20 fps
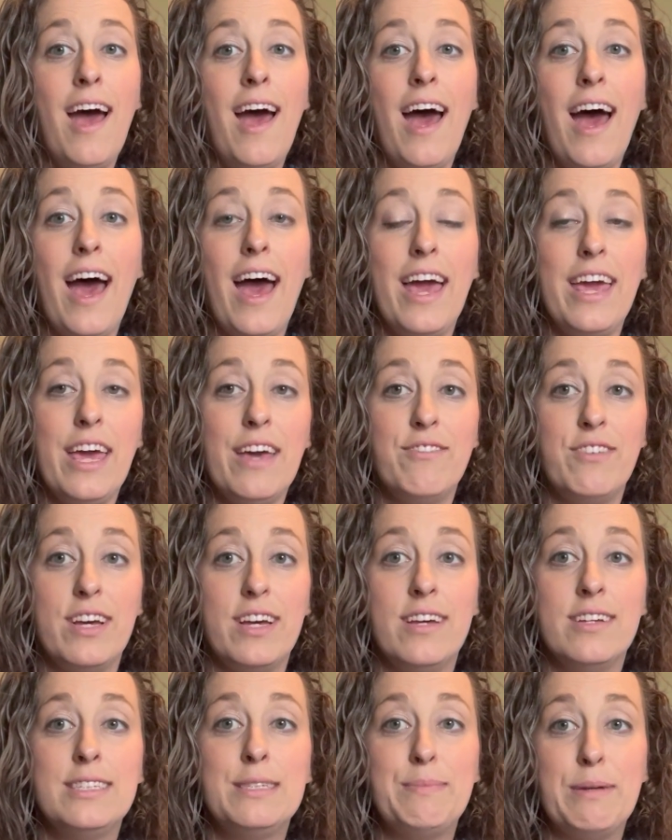I have
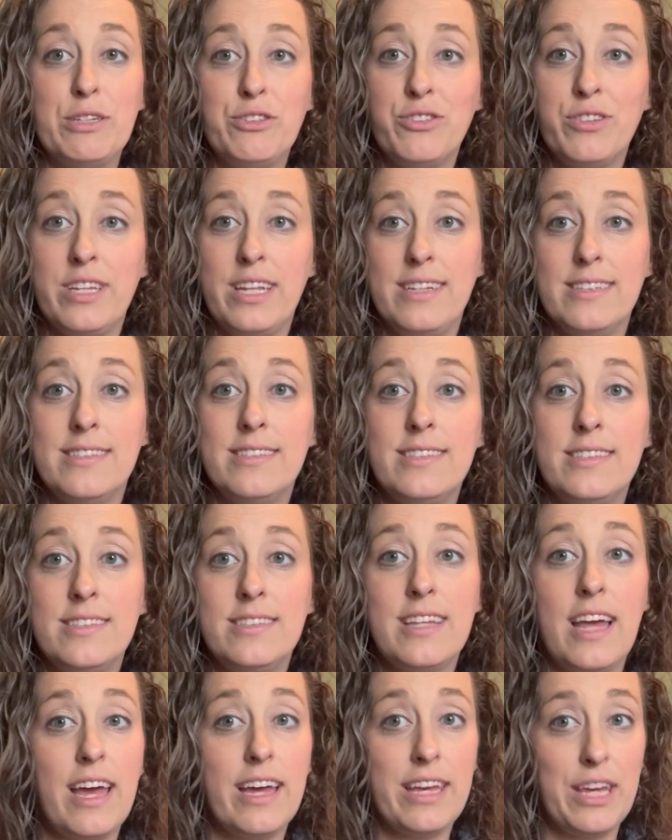a special needs
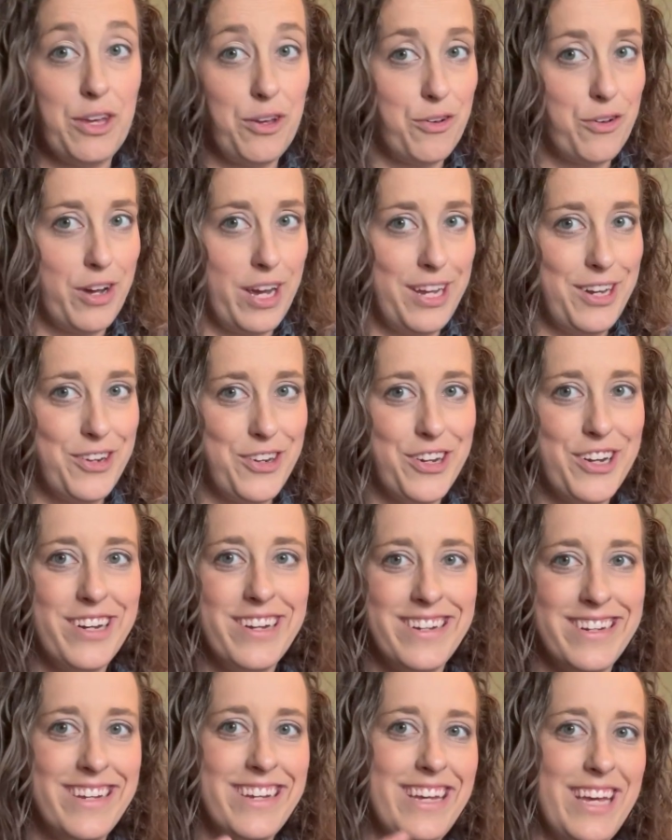second
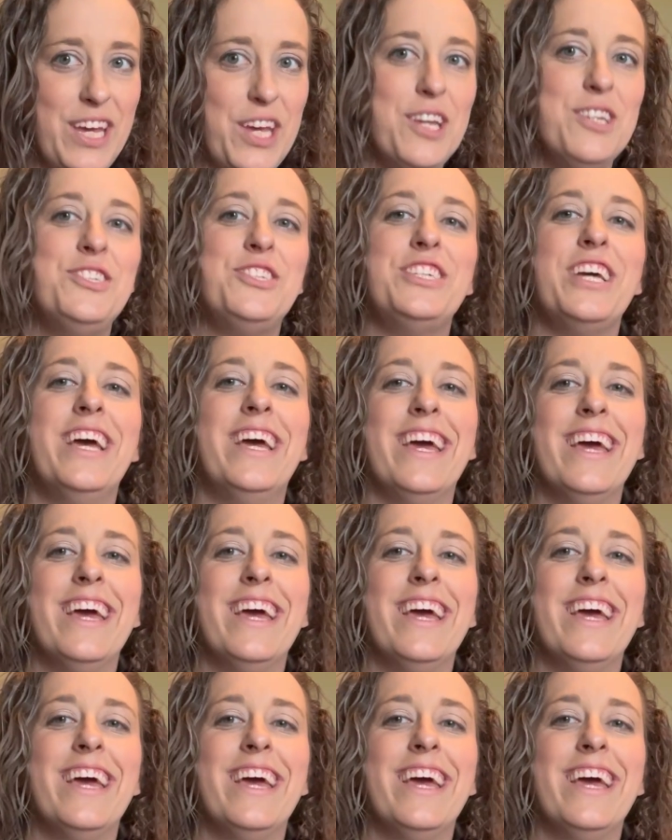grader-ish,